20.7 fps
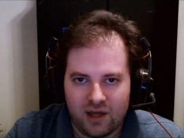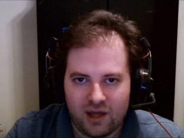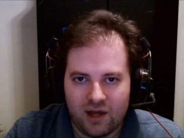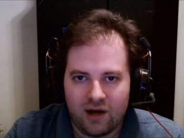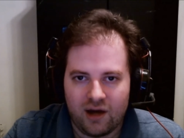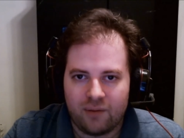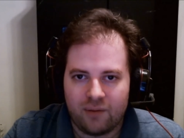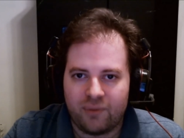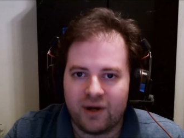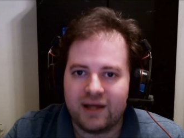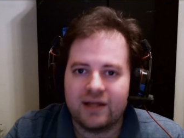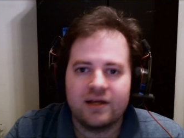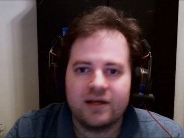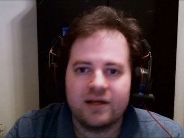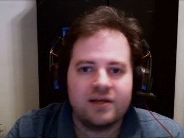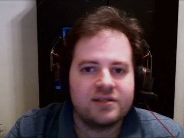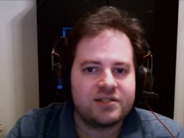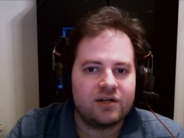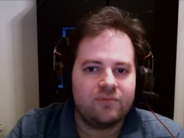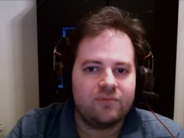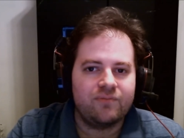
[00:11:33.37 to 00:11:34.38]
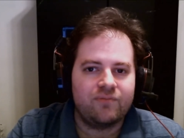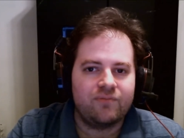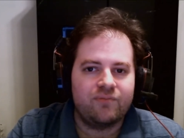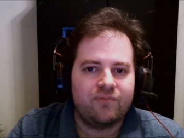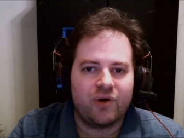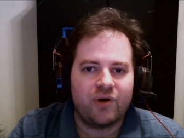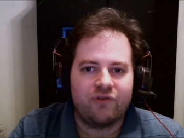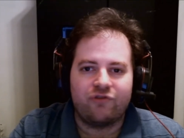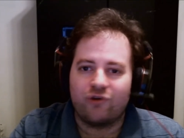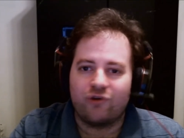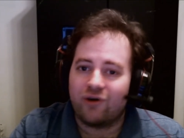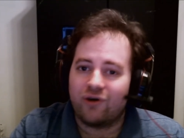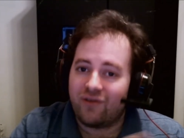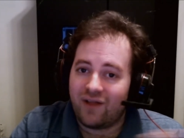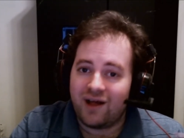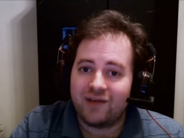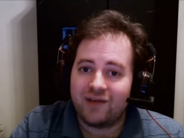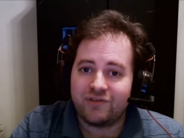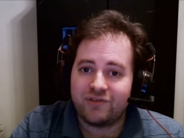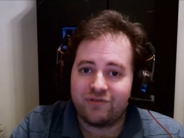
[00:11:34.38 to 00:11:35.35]
But some, but for a
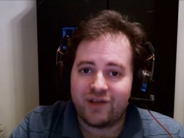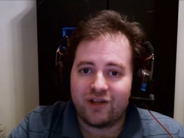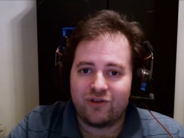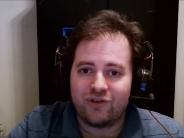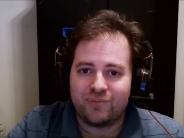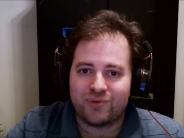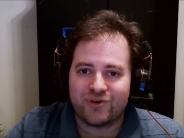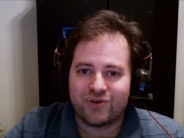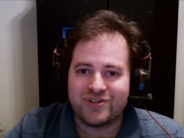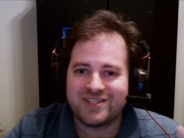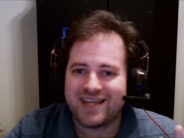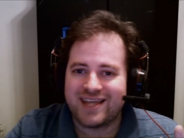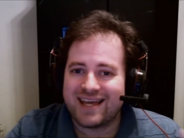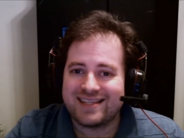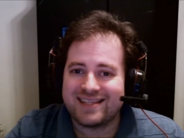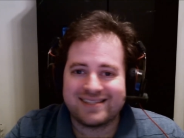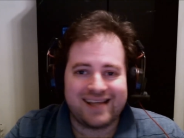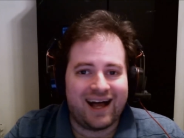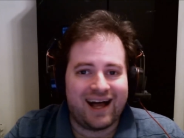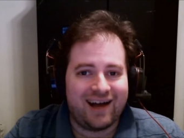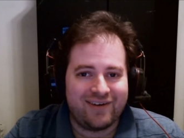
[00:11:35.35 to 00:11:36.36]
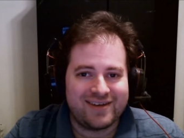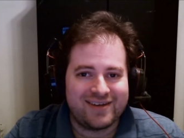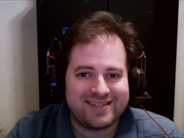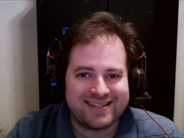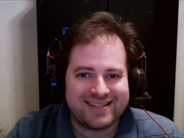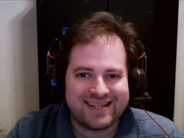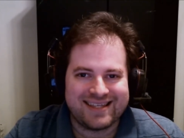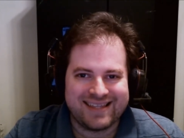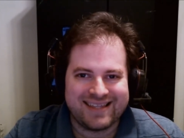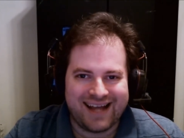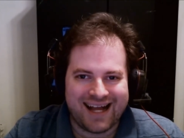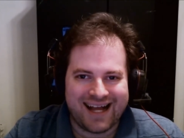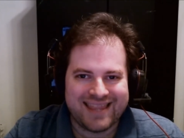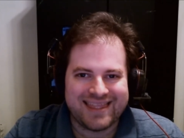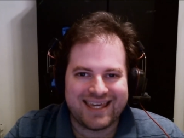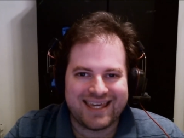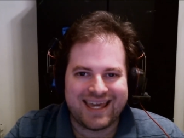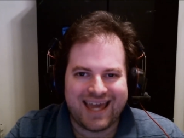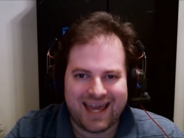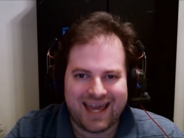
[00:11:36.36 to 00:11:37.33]
lot of developers, that's obviously not
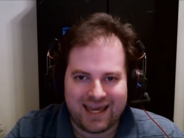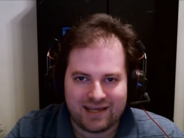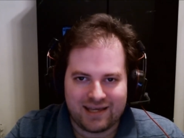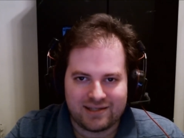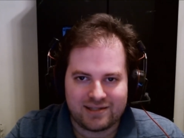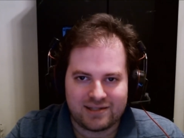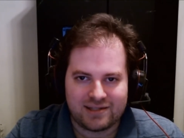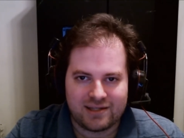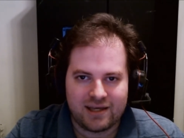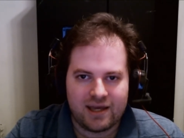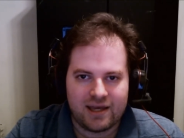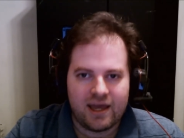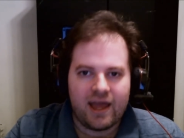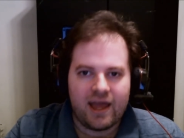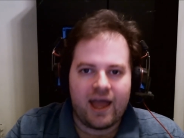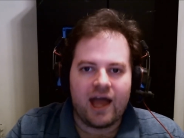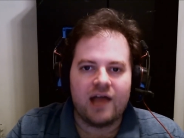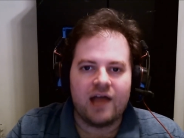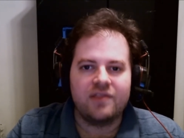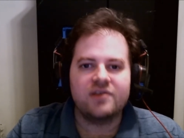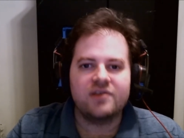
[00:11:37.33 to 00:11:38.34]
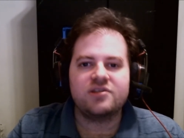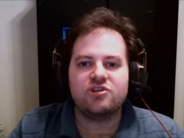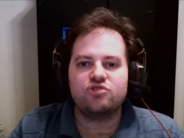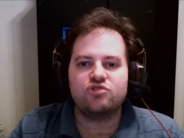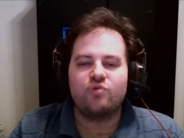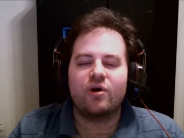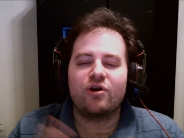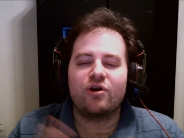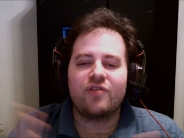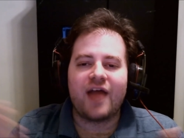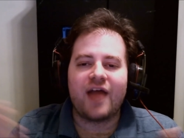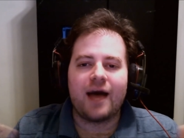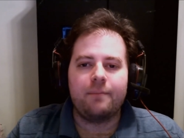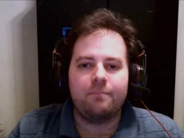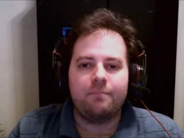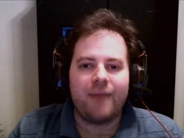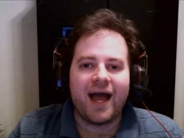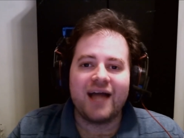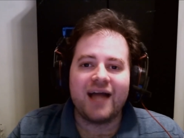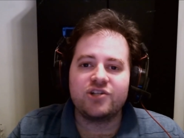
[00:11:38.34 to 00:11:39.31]
the case. And this is where that
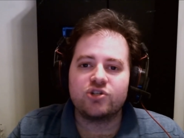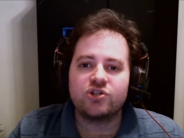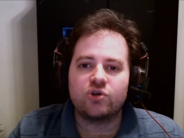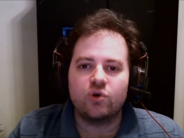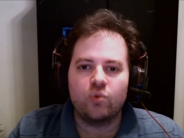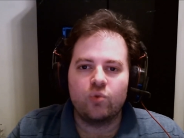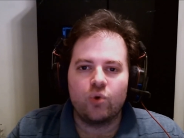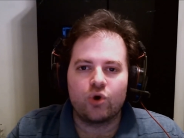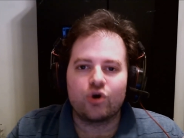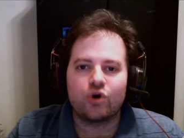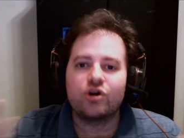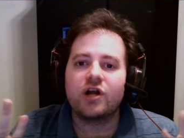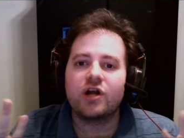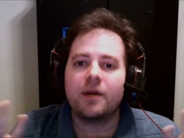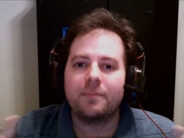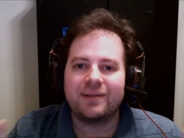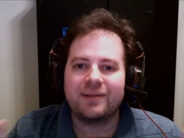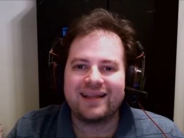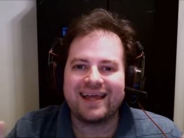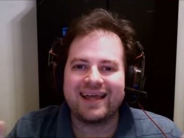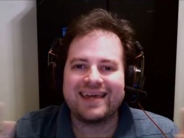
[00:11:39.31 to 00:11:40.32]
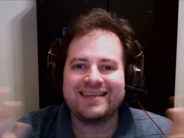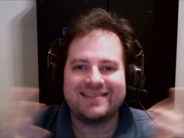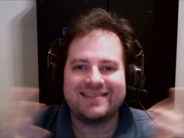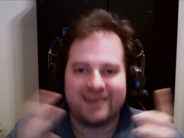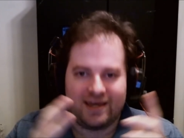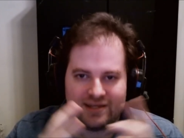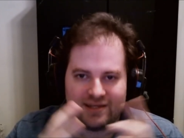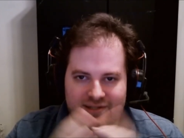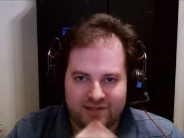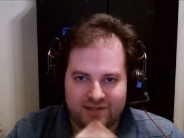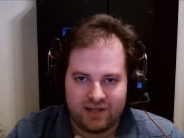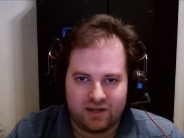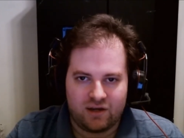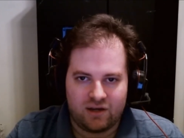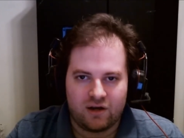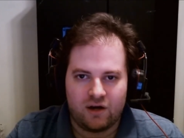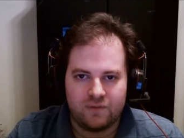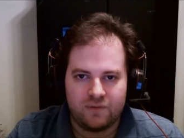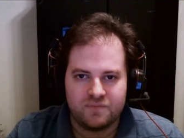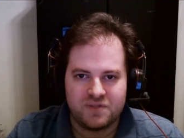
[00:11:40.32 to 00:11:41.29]
magical word playtesting
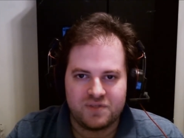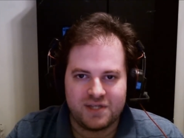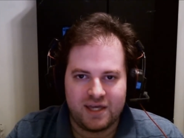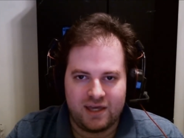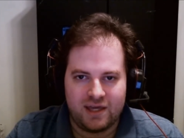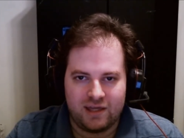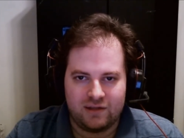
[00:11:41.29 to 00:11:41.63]
comes in.